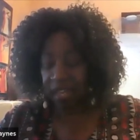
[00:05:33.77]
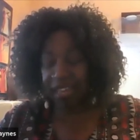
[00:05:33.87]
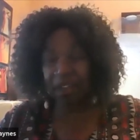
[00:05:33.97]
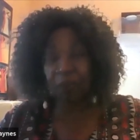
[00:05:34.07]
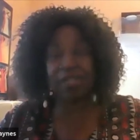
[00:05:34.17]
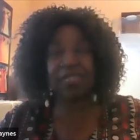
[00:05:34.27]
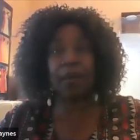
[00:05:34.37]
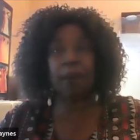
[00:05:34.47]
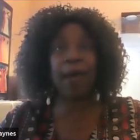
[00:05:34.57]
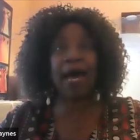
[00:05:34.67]
it was
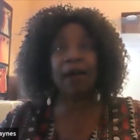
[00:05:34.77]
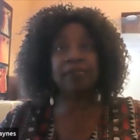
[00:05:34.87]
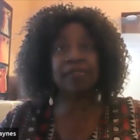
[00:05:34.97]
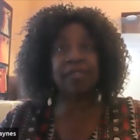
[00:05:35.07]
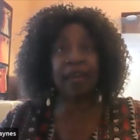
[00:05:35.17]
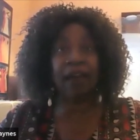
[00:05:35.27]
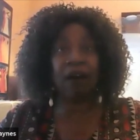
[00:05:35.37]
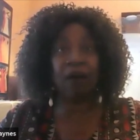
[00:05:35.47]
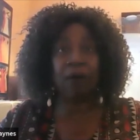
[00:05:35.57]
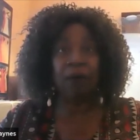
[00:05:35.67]
a mouse
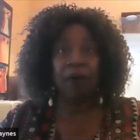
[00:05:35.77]
tail.